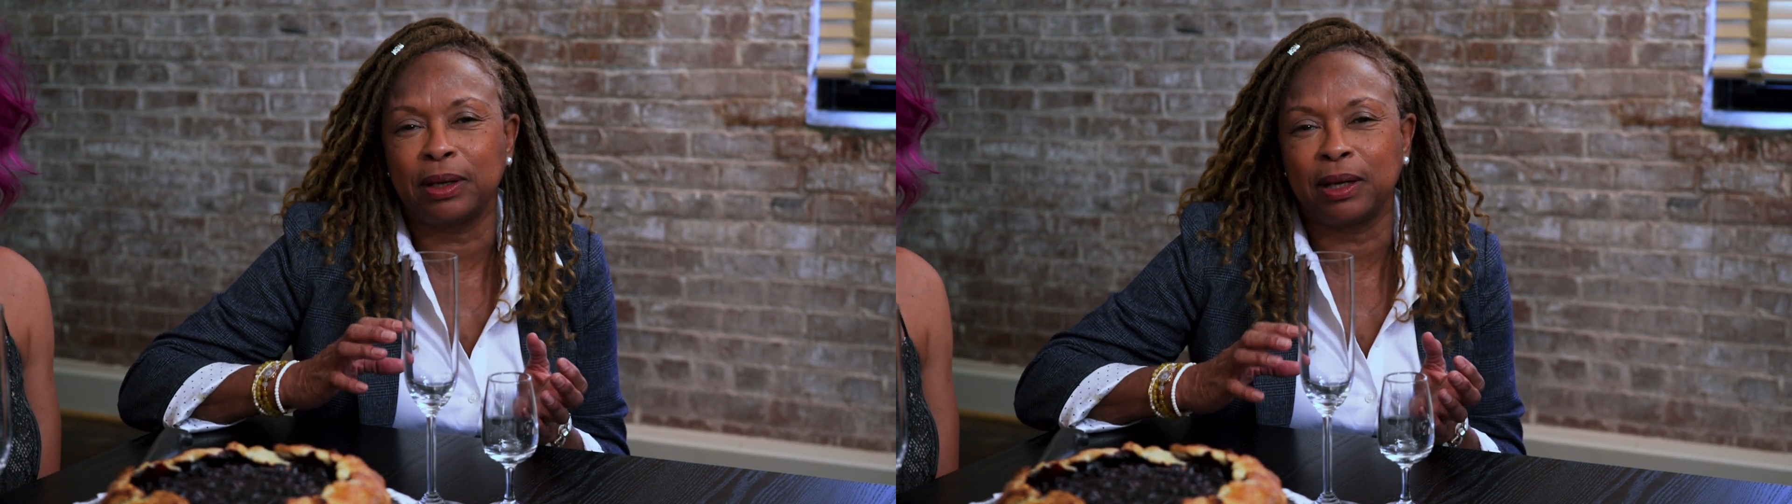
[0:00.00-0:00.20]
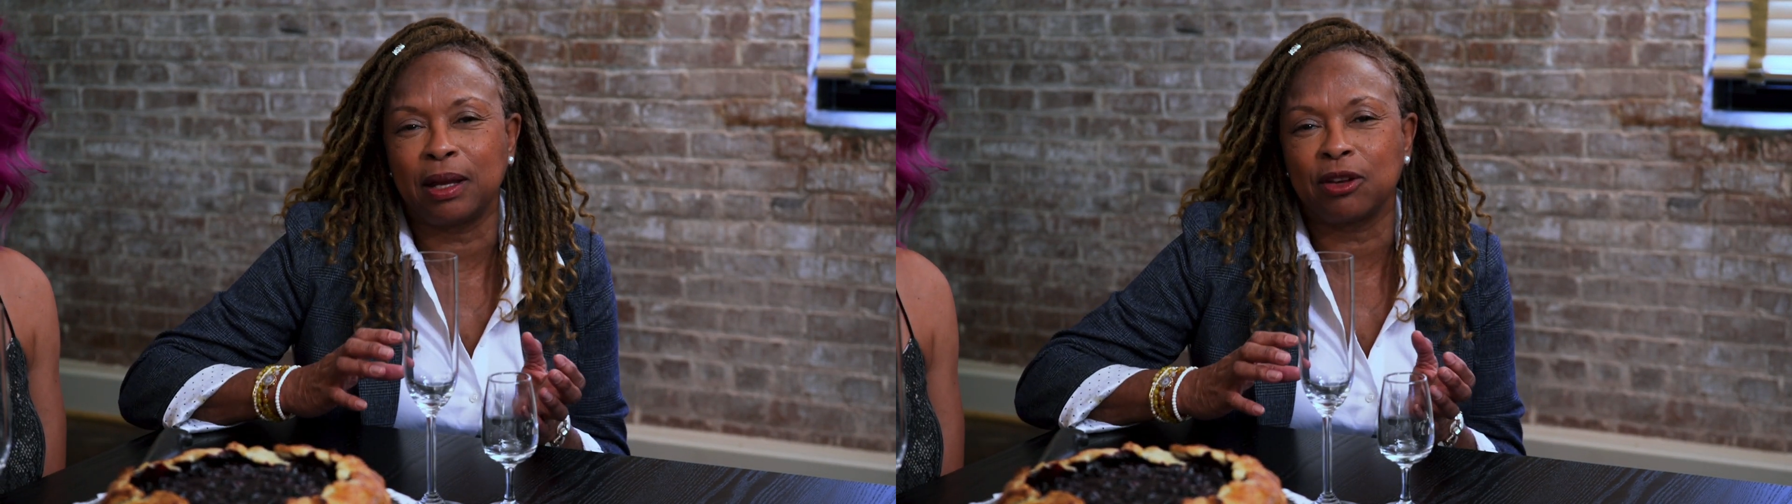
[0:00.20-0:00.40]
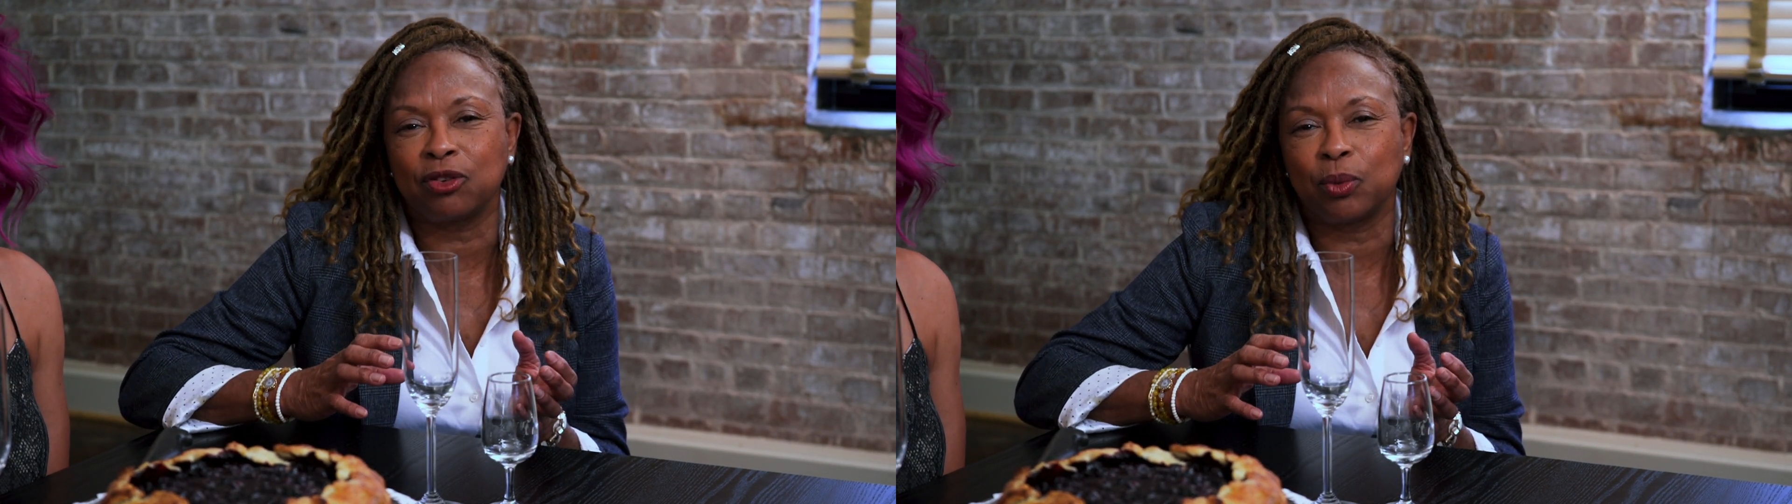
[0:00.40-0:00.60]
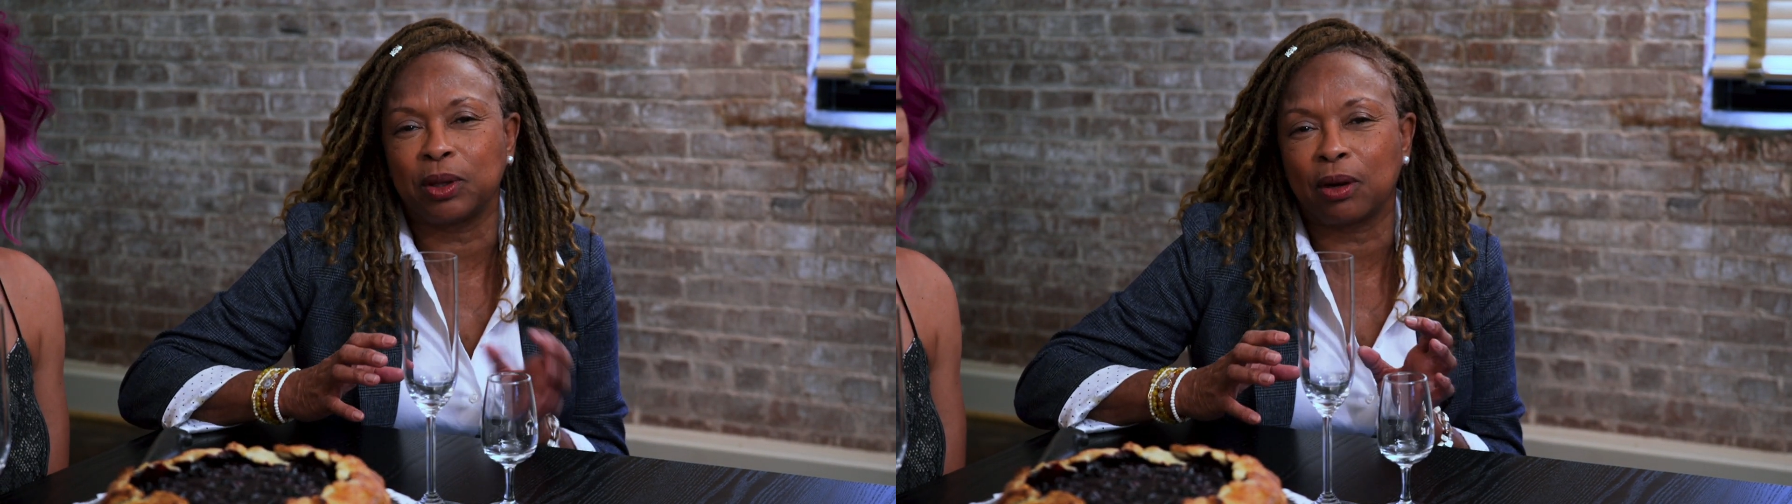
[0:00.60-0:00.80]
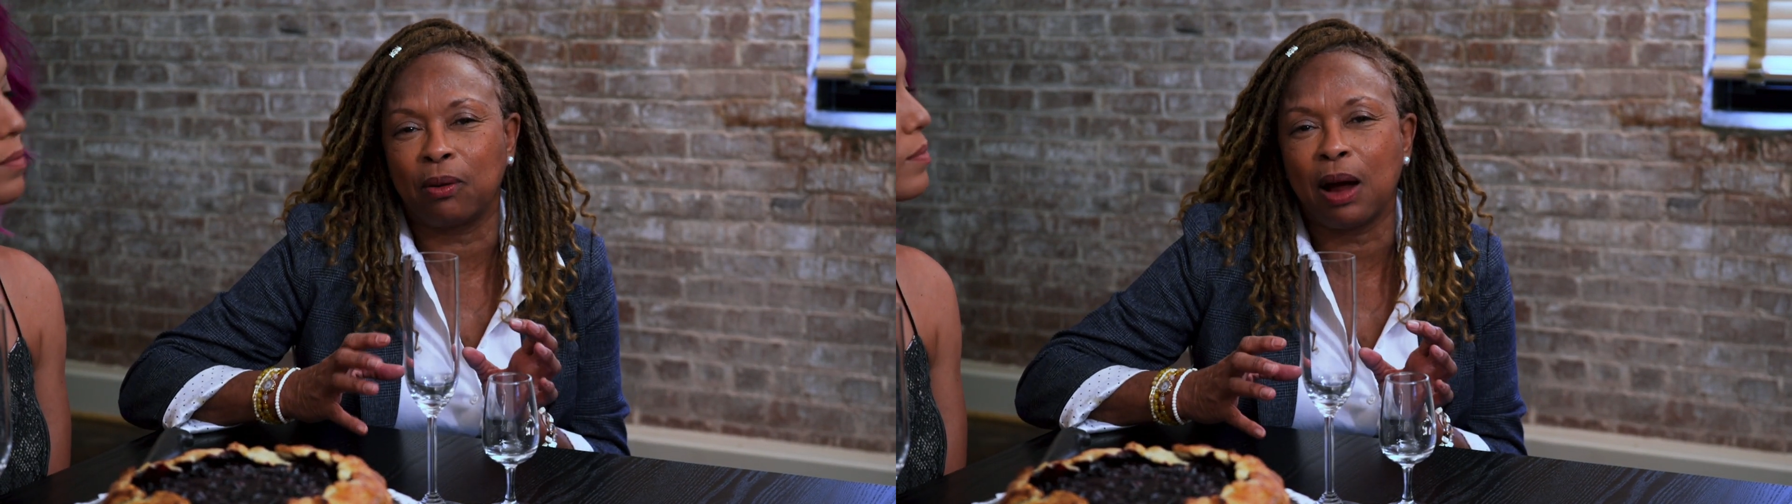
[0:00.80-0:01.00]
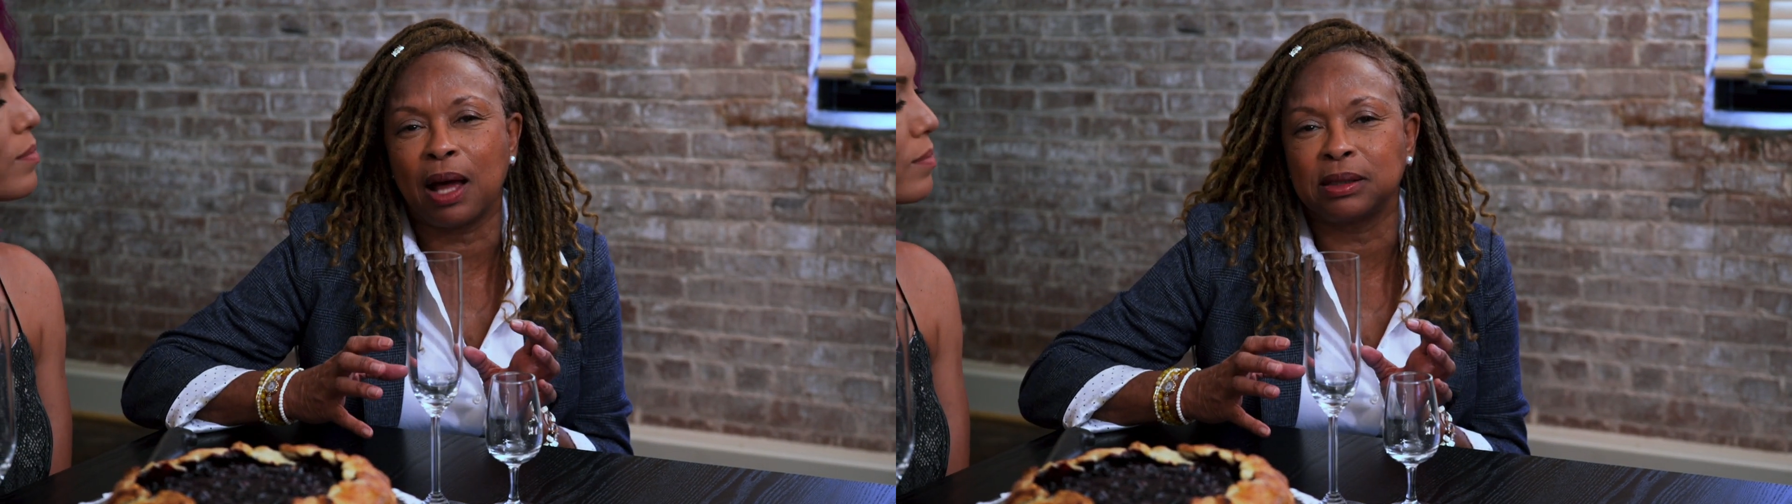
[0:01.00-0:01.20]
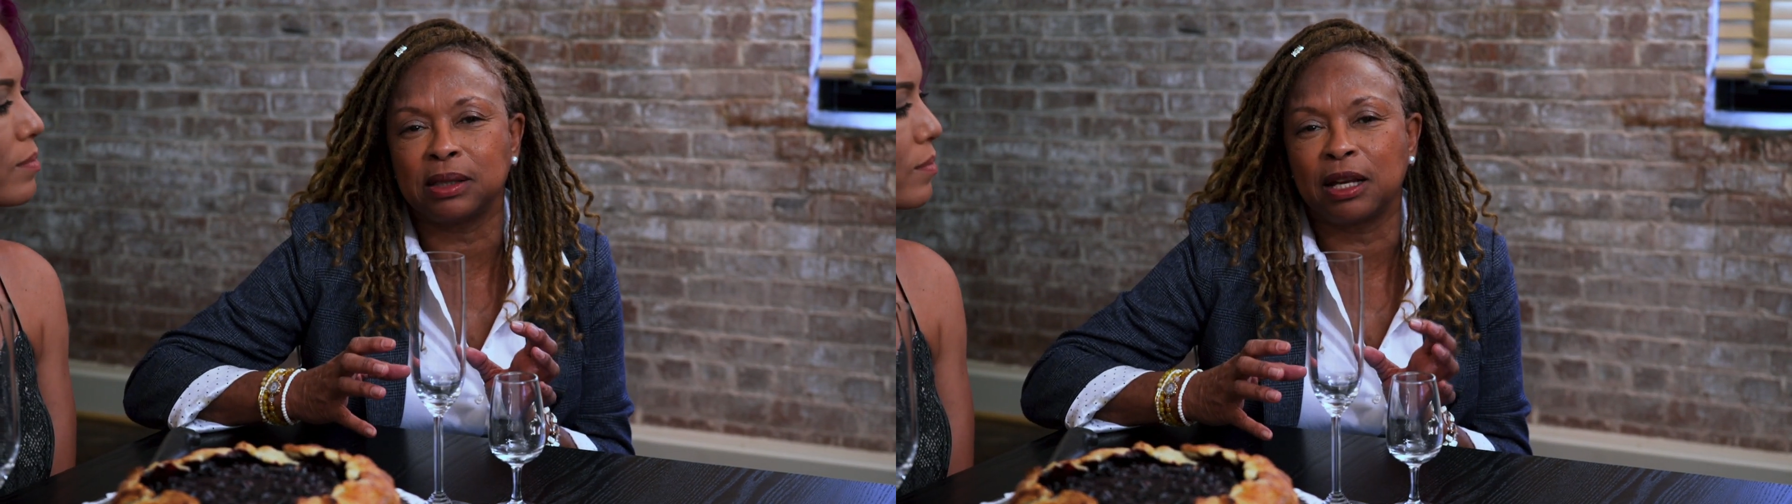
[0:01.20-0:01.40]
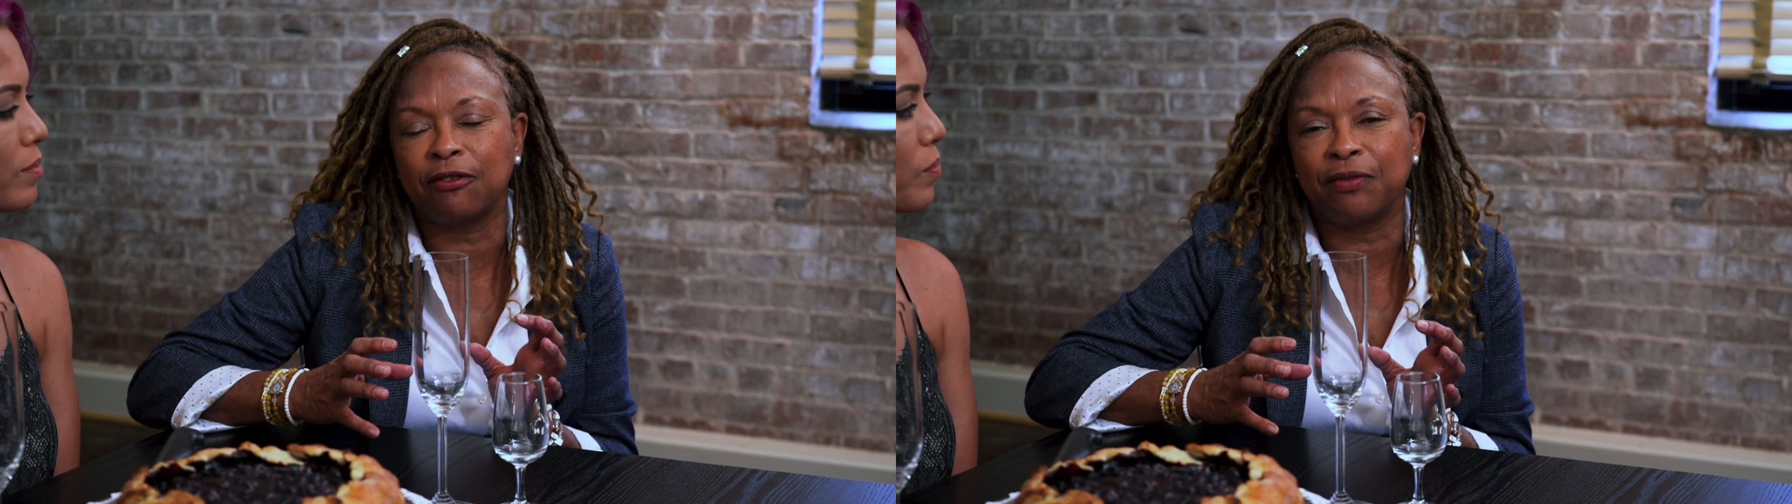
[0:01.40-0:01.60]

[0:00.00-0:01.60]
dish with a crust and a